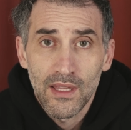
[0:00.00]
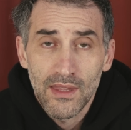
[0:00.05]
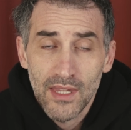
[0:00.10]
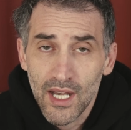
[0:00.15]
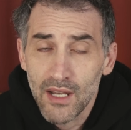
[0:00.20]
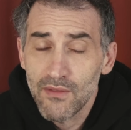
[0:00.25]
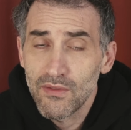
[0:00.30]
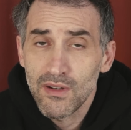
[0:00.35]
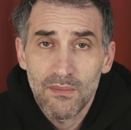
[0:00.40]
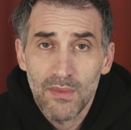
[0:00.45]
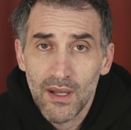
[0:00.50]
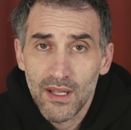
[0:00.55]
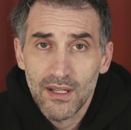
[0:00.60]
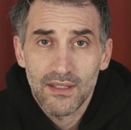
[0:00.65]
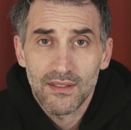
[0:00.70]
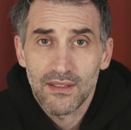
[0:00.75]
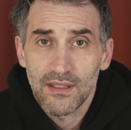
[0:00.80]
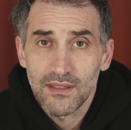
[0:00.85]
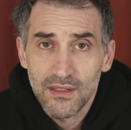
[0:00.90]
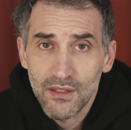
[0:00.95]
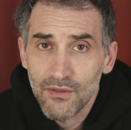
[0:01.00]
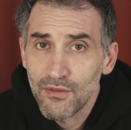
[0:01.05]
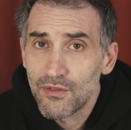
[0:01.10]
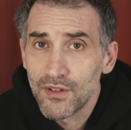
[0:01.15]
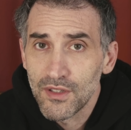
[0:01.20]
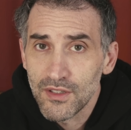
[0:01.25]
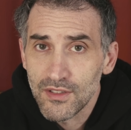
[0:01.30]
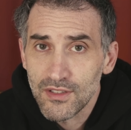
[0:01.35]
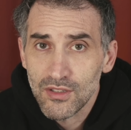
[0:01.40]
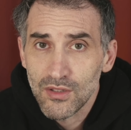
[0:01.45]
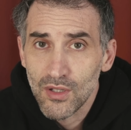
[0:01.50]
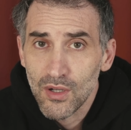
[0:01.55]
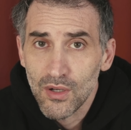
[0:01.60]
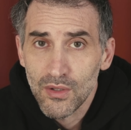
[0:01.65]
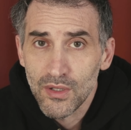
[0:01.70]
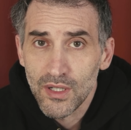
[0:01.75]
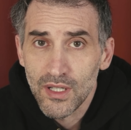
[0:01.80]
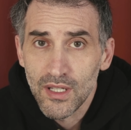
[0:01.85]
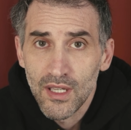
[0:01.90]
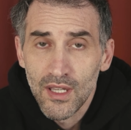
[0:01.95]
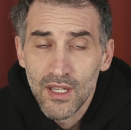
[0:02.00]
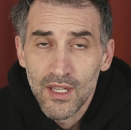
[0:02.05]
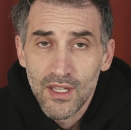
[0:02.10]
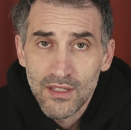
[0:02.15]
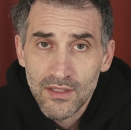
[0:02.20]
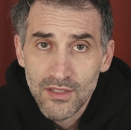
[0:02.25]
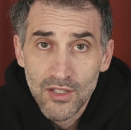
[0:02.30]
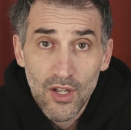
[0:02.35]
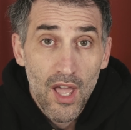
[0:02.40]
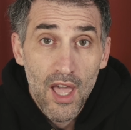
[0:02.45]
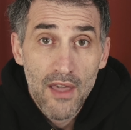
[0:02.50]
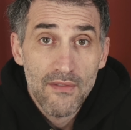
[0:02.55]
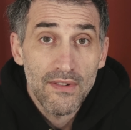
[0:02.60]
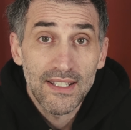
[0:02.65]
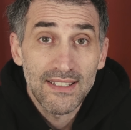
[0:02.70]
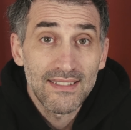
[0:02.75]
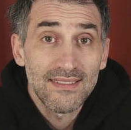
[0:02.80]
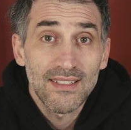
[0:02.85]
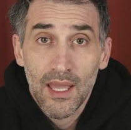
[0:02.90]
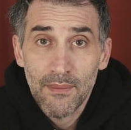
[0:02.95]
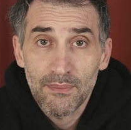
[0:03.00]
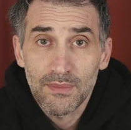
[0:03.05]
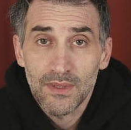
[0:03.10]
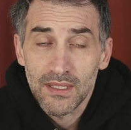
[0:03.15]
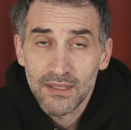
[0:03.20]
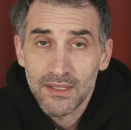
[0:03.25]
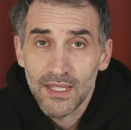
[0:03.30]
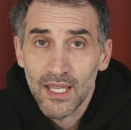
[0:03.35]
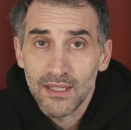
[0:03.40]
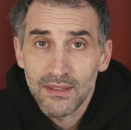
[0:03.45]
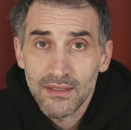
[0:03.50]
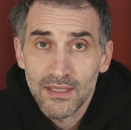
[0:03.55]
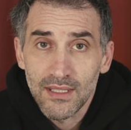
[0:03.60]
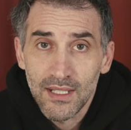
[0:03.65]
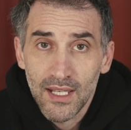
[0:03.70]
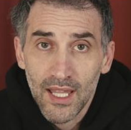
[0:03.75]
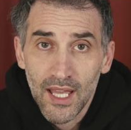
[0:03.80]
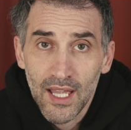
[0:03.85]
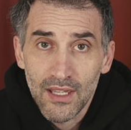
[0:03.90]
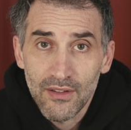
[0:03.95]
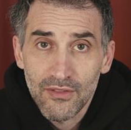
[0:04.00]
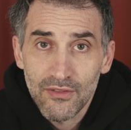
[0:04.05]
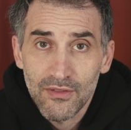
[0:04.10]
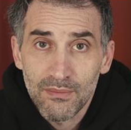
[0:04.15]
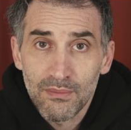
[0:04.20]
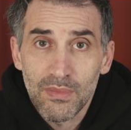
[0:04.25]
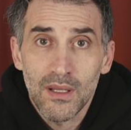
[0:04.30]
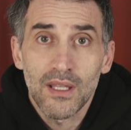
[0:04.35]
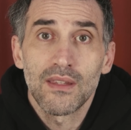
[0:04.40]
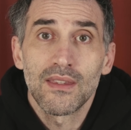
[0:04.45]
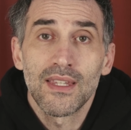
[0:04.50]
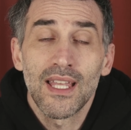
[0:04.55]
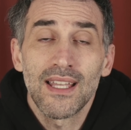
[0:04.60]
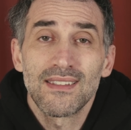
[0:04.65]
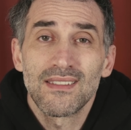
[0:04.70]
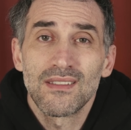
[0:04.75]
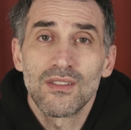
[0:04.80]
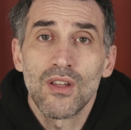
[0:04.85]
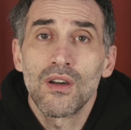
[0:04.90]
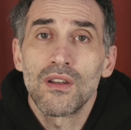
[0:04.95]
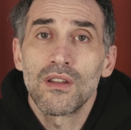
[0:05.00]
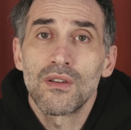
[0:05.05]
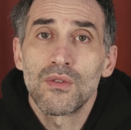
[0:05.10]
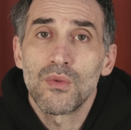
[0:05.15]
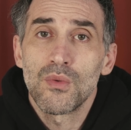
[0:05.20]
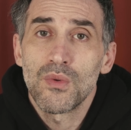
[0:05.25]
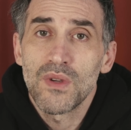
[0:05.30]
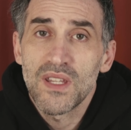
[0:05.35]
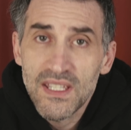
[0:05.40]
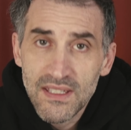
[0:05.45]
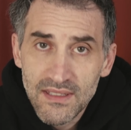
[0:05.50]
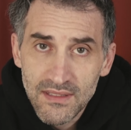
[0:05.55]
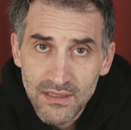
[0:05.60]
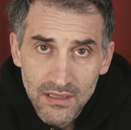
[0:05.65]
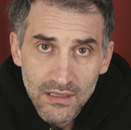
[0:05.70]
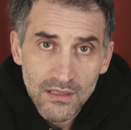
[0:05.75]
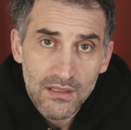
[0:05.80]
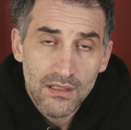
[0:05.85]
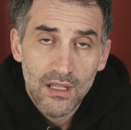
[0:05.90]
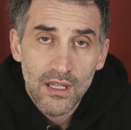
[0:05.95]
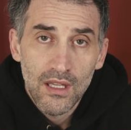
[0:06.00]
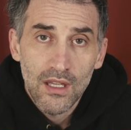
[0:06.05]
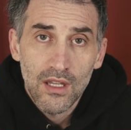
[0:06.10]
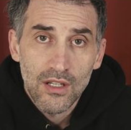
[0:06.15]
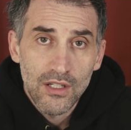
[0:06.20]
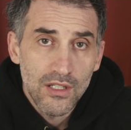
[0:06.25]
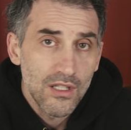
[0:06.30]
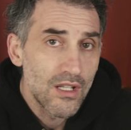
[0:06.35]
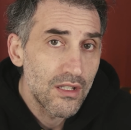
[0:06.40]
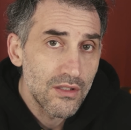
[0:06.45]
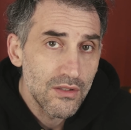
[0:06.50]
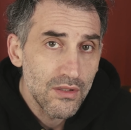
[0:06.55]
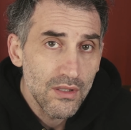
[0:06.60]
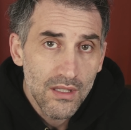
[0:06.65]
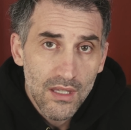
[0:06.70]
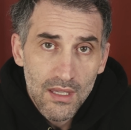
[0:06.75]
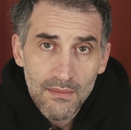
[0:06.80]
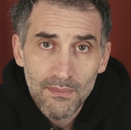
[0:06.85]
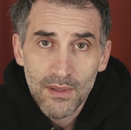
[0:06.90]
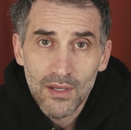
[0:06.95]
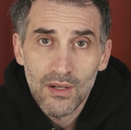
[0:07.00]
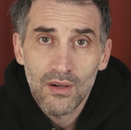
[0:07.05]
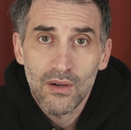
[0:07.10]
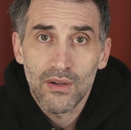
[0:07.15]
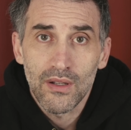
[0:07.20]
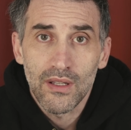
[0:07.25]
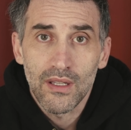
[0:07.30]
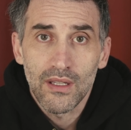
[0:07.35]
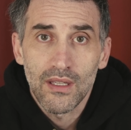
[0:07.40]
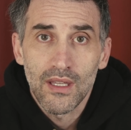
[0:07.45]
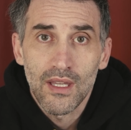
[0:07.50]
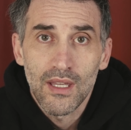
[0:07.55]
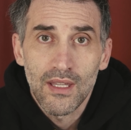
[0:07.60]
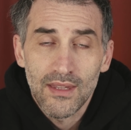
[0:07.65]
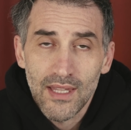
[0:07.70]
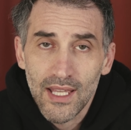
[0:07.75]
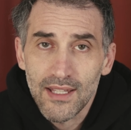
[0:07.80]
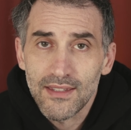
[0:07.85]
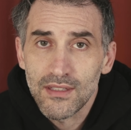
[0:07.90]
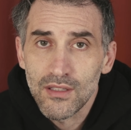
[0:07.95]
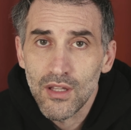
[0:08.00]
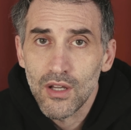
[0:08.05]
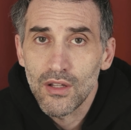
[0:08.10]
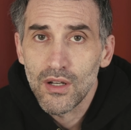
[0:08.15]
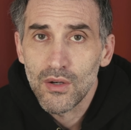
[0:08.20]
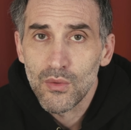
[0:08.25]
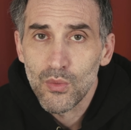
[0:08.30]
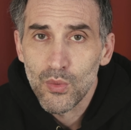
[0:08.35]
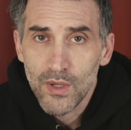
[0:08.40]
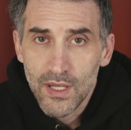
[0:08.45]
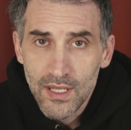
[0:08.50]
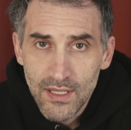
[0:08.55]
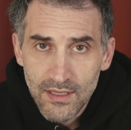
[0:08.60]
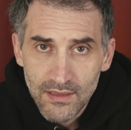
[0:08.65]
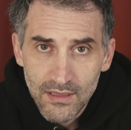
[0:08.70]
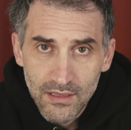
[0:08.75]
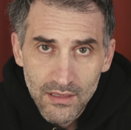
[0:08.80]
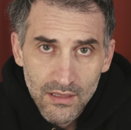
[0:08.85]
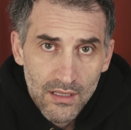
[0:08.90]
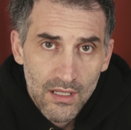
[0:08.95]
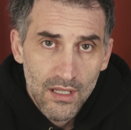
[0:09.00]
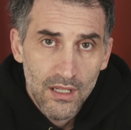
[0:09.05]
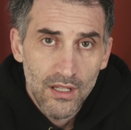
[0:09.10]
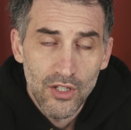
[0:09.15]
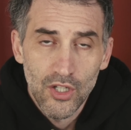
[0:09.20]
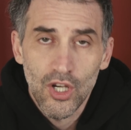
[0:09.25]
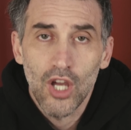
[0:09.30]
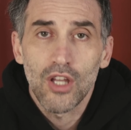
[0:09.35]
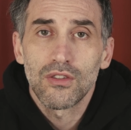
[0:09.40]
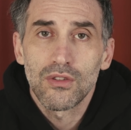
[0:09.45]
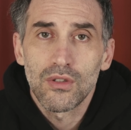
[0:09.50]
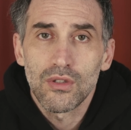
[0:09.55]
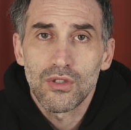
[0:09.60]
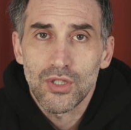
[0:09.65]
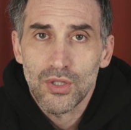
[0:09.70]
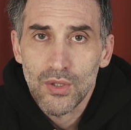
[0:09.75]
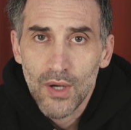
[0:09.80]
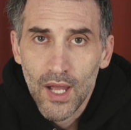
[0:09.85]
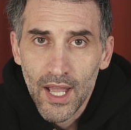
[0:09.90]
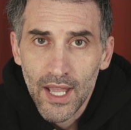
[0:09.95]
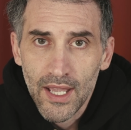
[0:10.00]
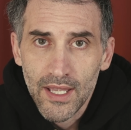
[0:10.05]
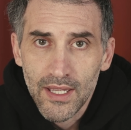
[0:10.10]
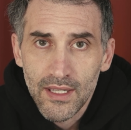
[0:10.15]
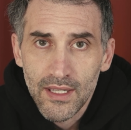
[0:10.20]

that everybody has a different story, so I have accepted that in life. But that's not a reason not to keep going. That's not a reason not to try.